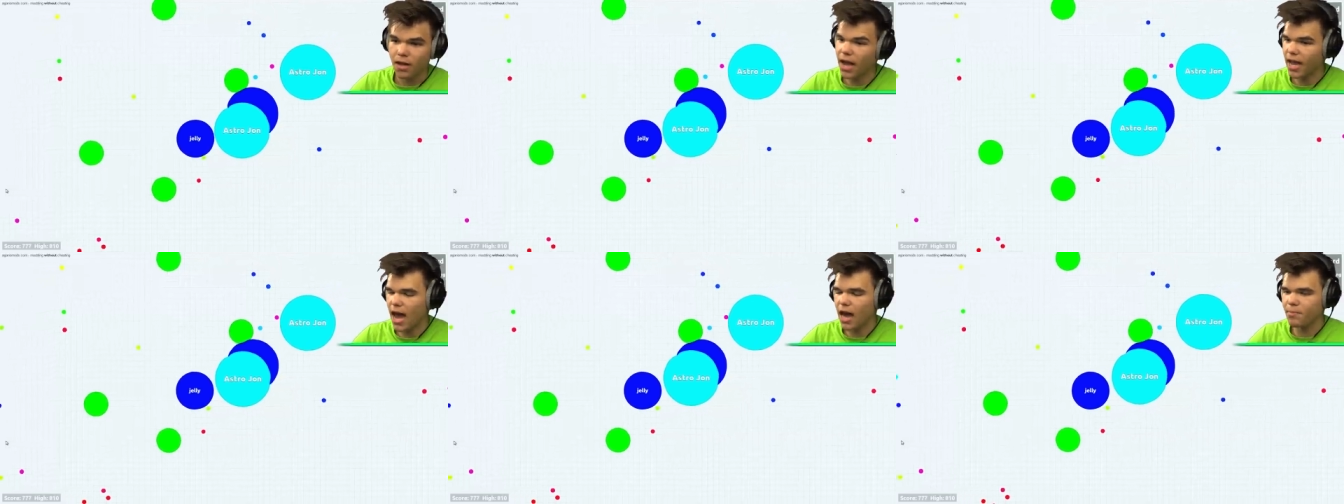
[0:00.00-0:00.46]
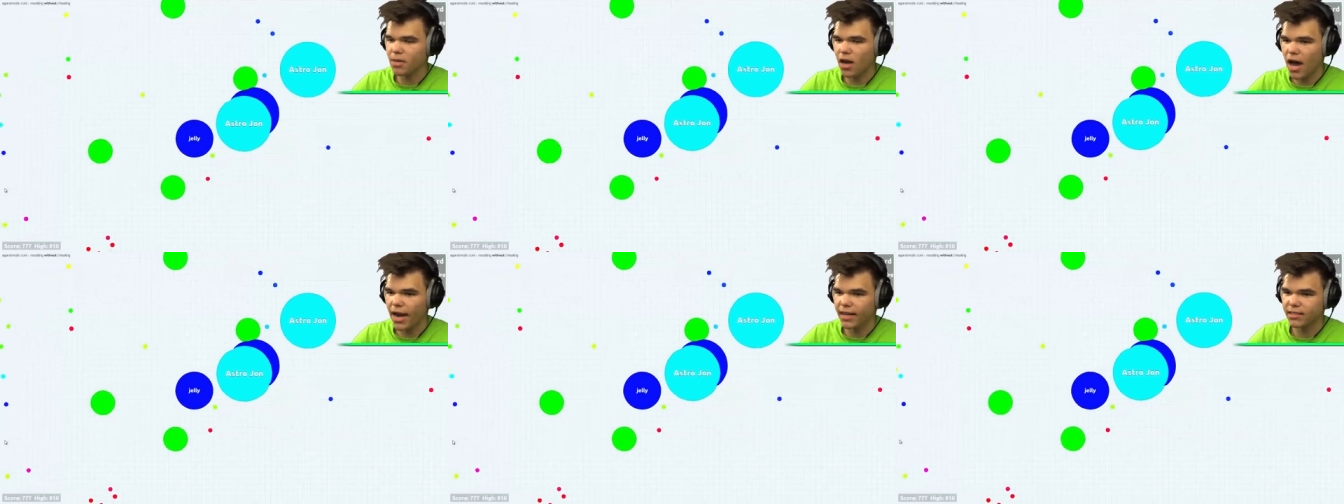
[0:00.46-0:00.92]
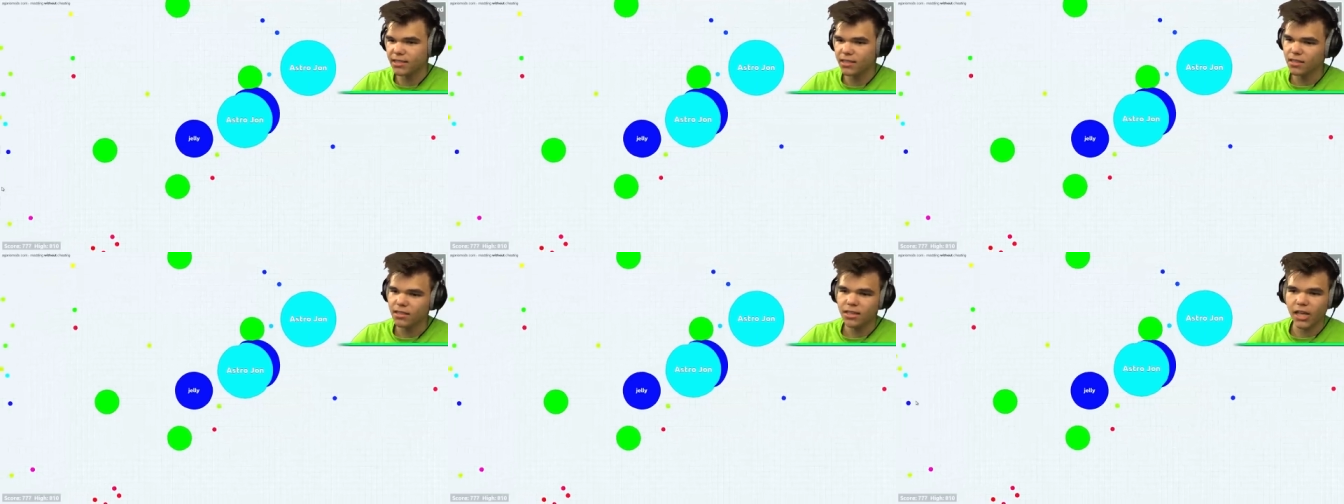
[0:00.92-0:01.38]
I gotta be
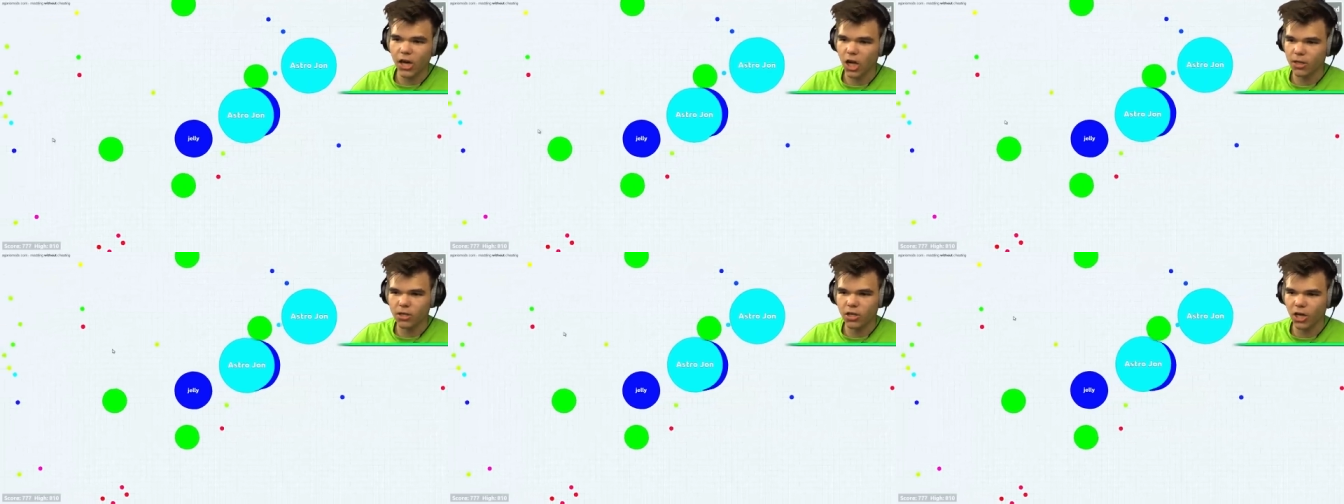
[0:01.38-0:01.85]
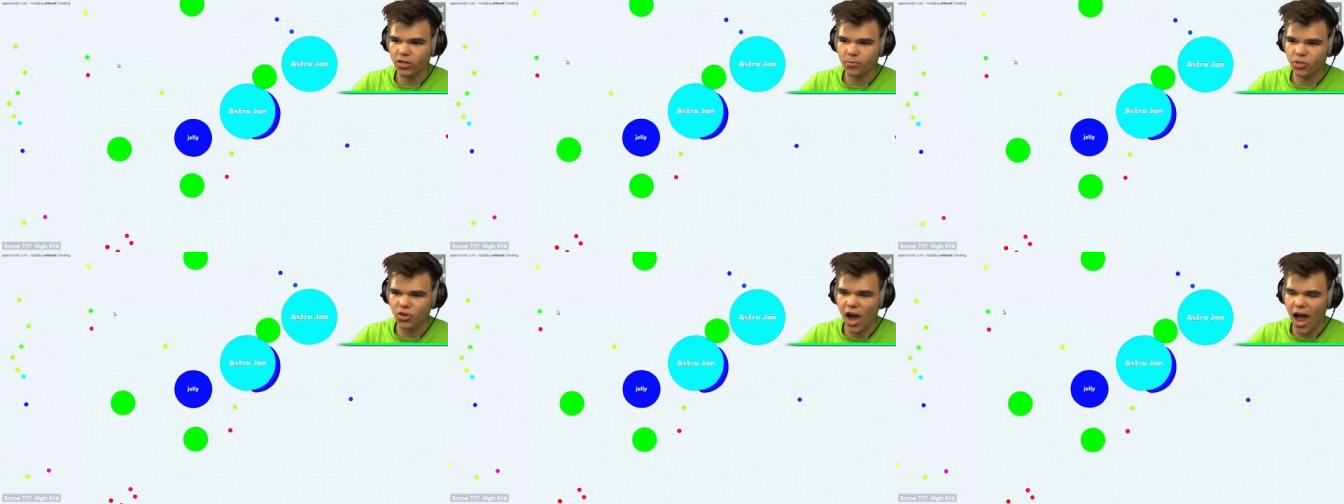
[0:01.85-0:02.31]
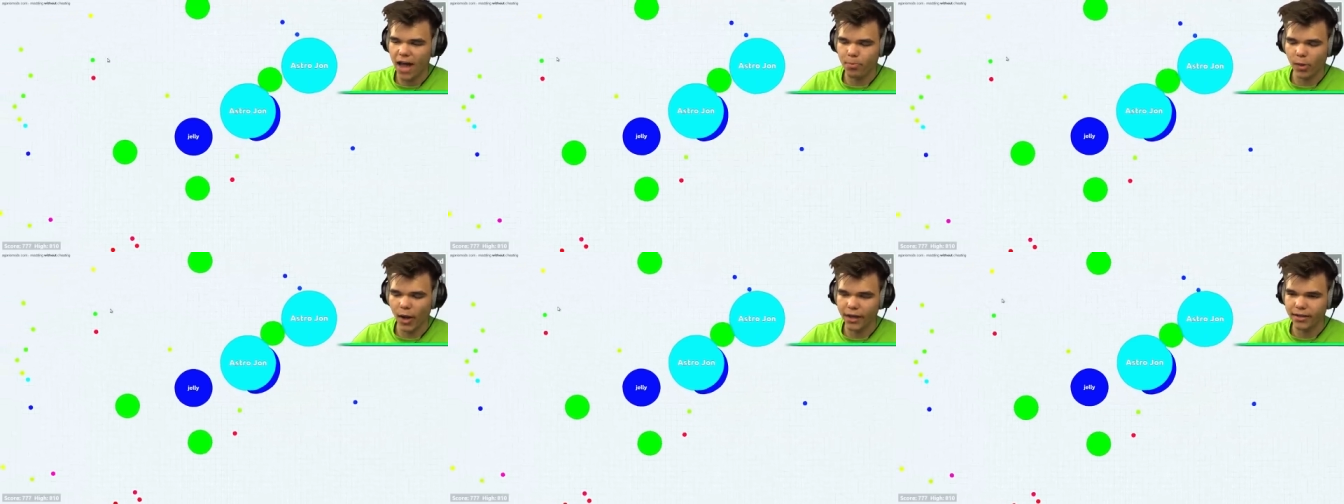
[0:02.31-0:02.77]
honest. Good, good try,
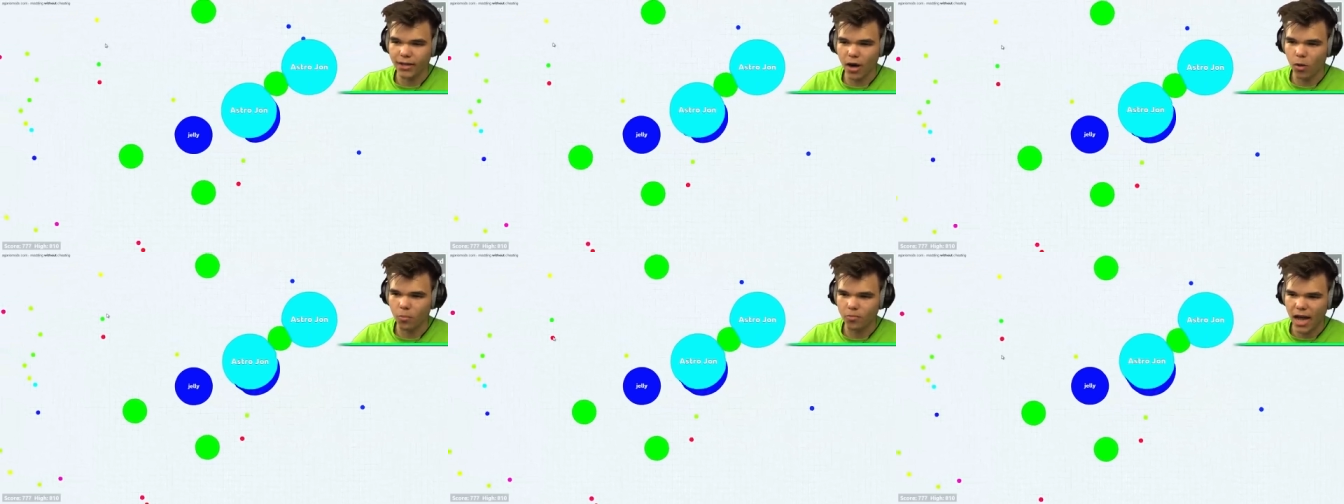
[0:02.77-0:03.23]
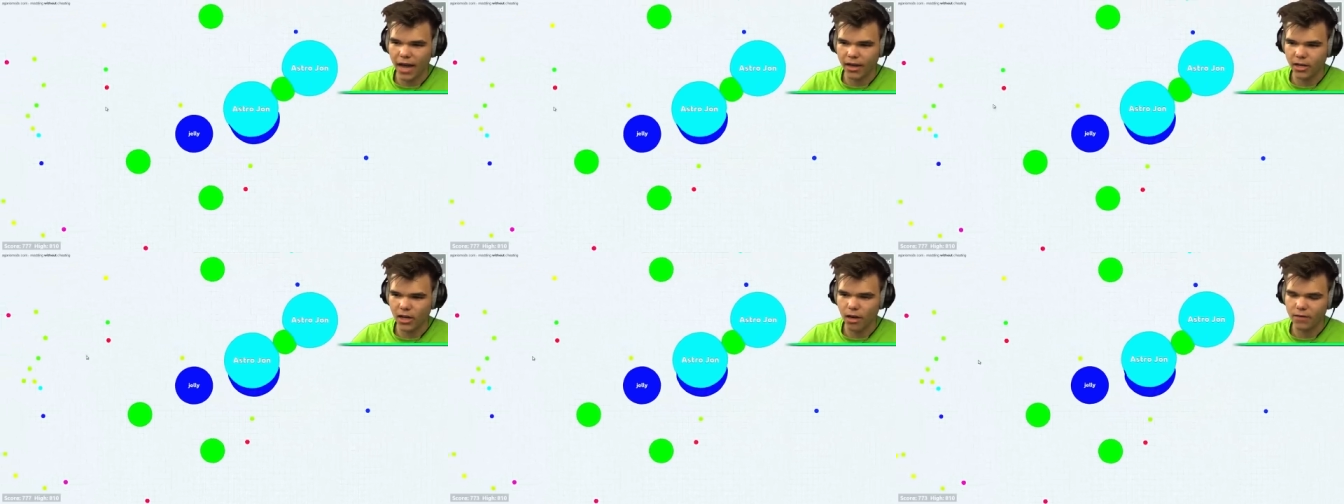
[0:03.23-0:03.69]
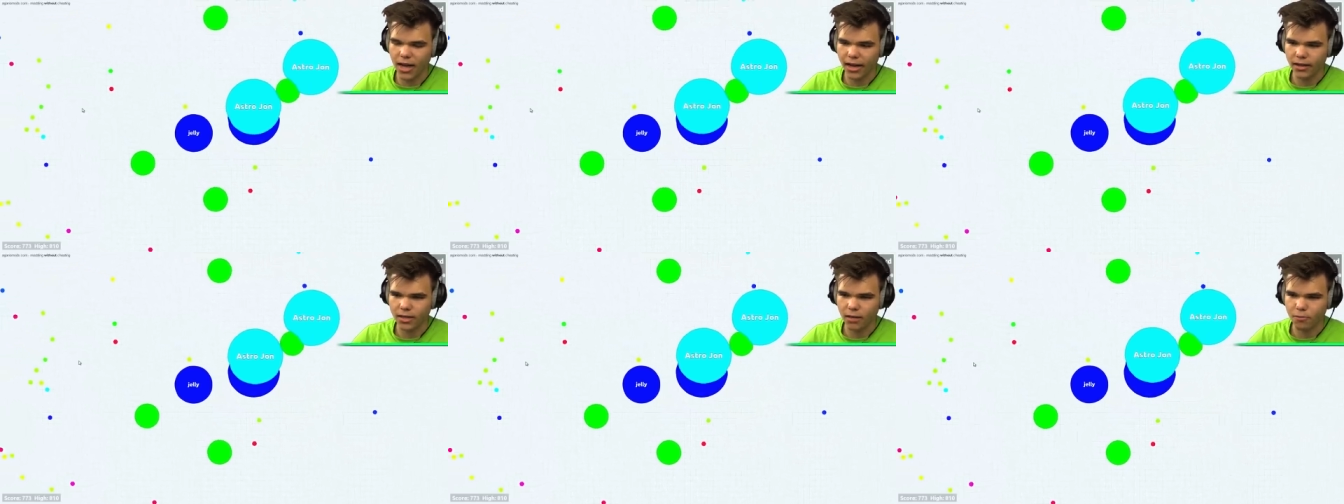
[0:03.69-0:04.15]
but nope, not good enough.
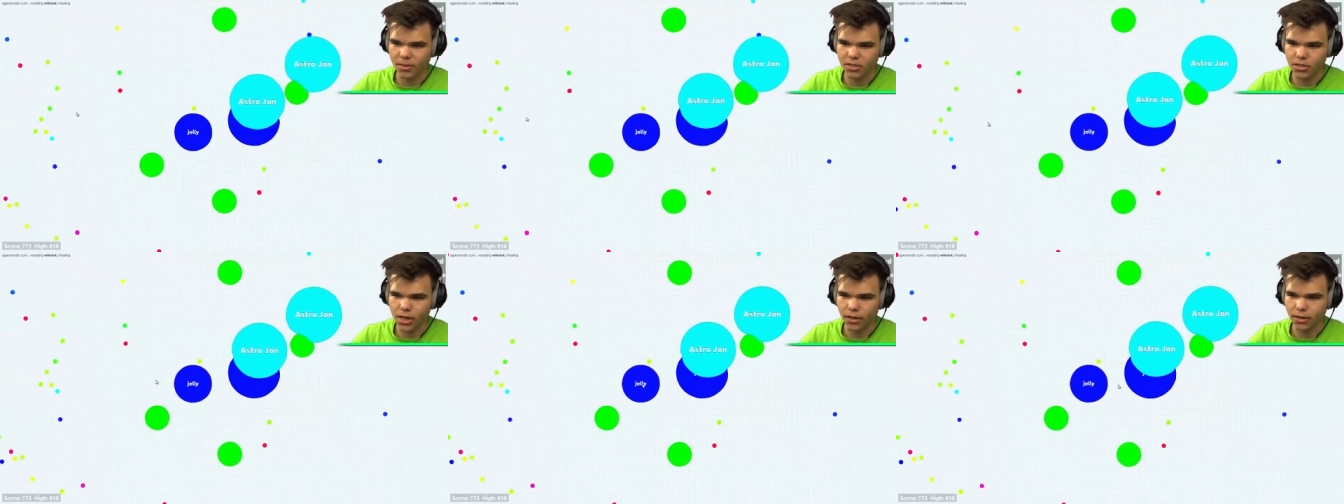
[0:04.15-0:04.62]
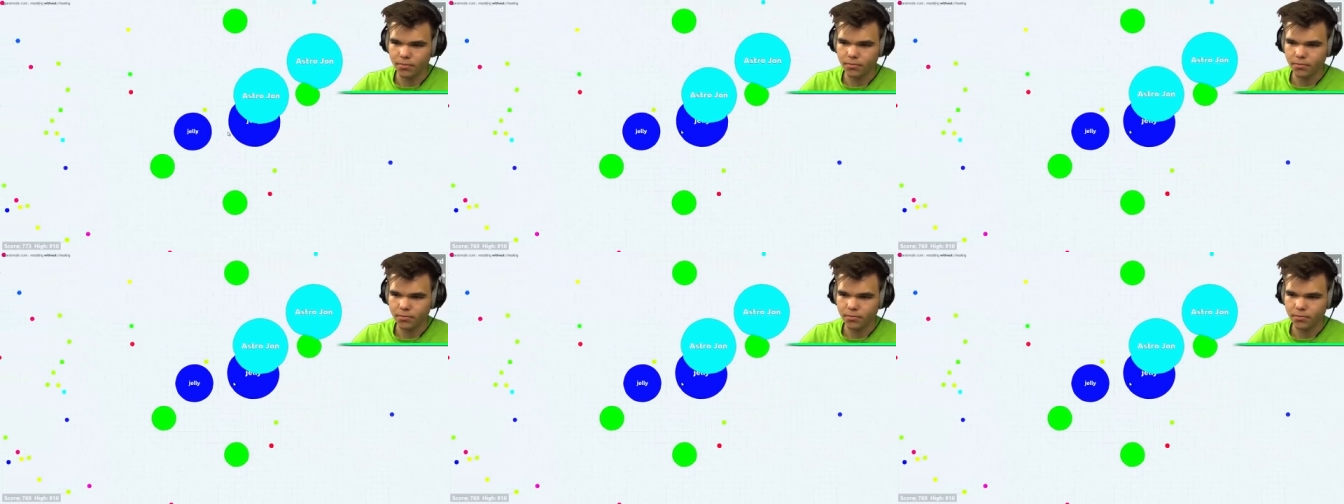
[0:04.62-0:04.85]
Not good enough for Mr. Jelly.